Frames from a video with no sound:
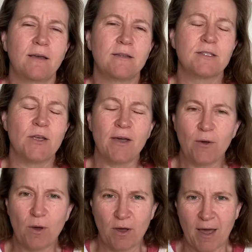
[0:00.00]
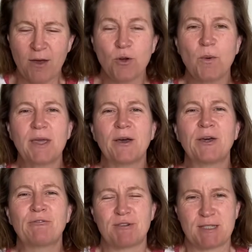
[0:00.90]
So how do we
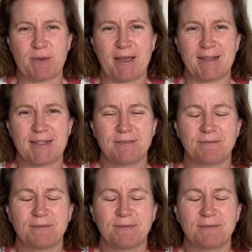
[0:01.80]
earn respect?